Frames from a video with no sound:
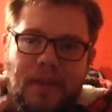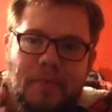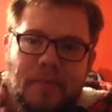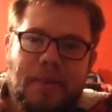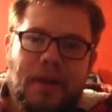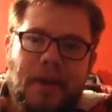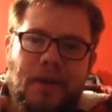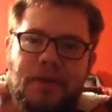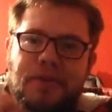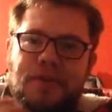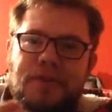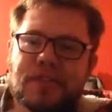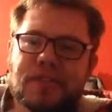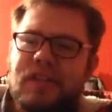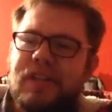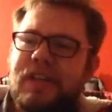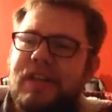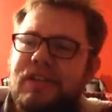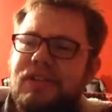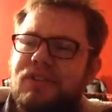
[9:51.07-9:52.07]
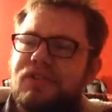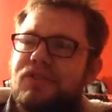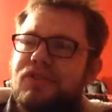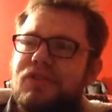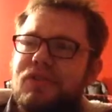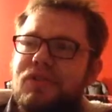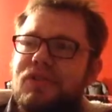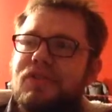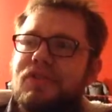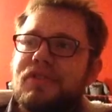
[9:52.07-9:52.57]
because it's
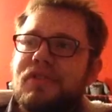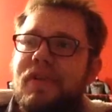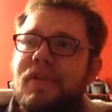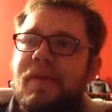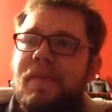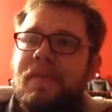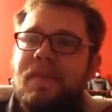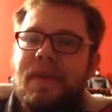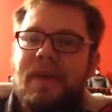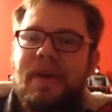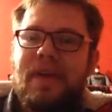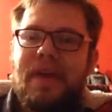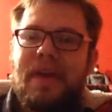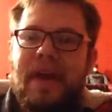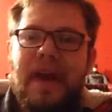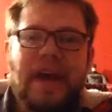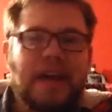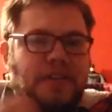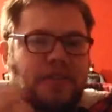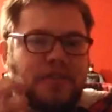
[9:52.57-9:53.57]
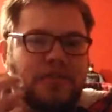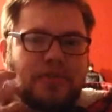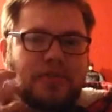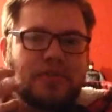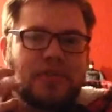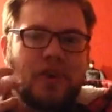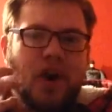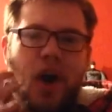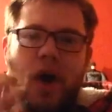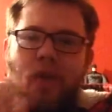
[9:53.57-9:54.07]
just it's
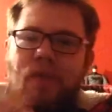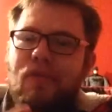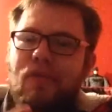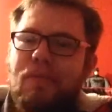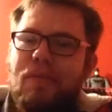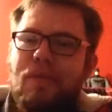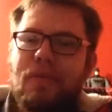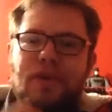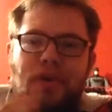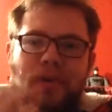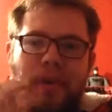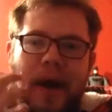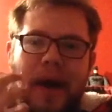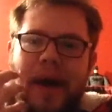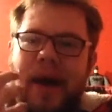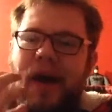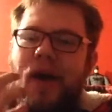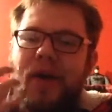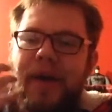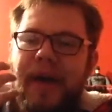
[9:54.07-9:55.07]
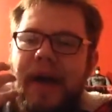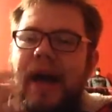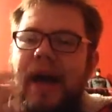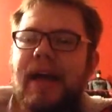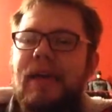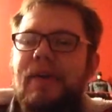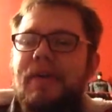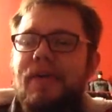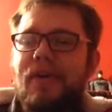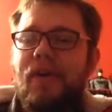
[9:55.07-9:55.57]
just horrible. You ha I
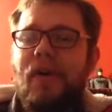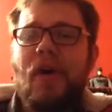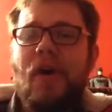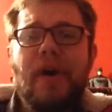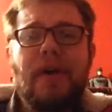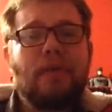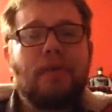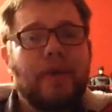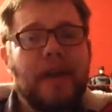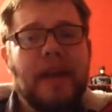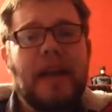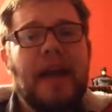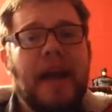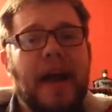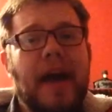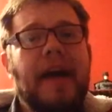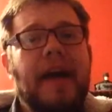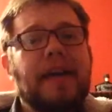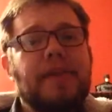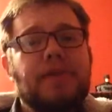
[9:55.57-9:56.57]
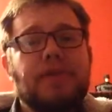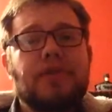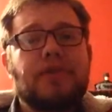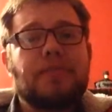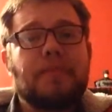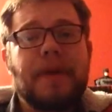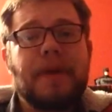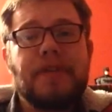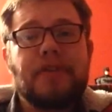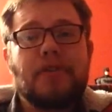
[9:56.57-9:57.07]
hate I really hate
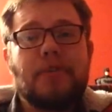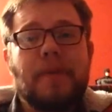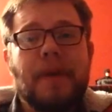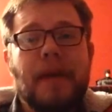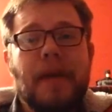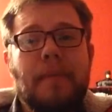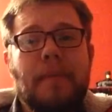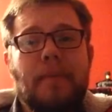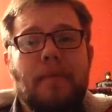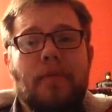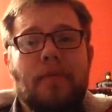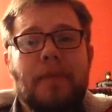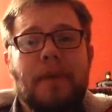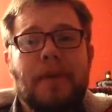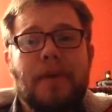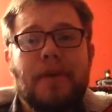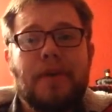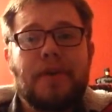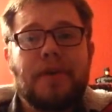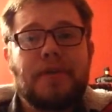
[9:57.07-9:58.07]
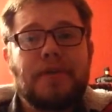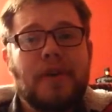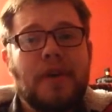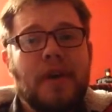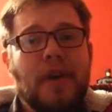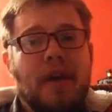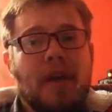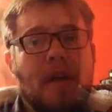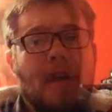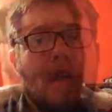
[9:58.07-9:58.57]
judgmental people because
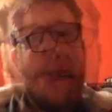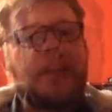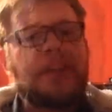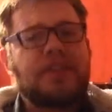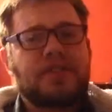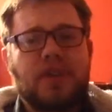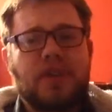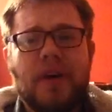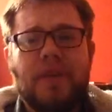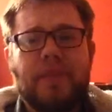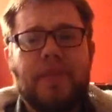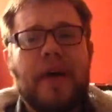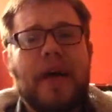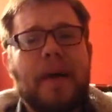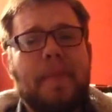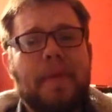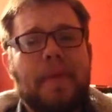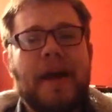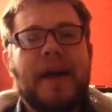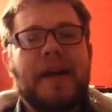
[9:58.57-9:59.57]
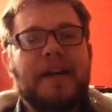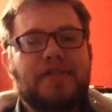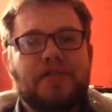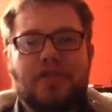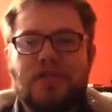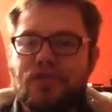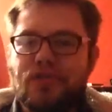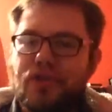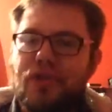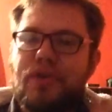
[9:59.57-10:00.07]
it's not their place
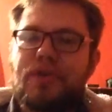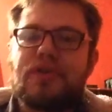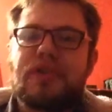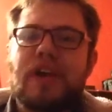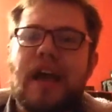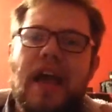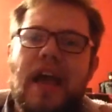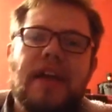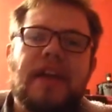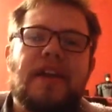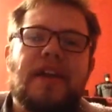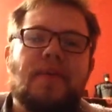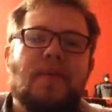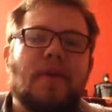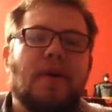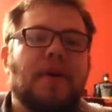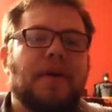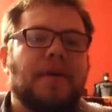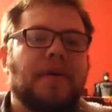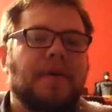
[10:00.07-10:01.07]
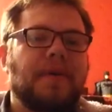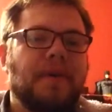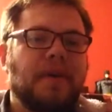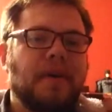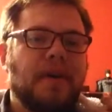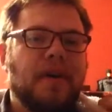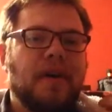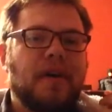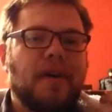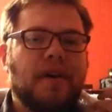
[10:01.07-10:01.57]
to judge anyone
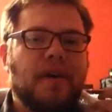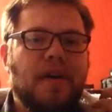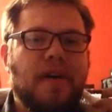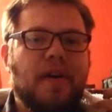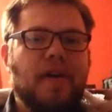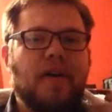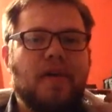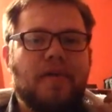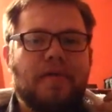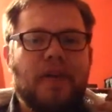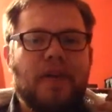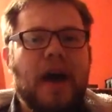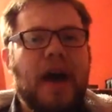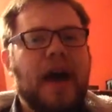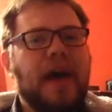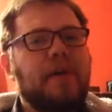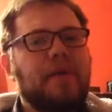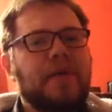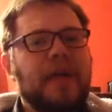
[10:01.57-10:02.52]
for how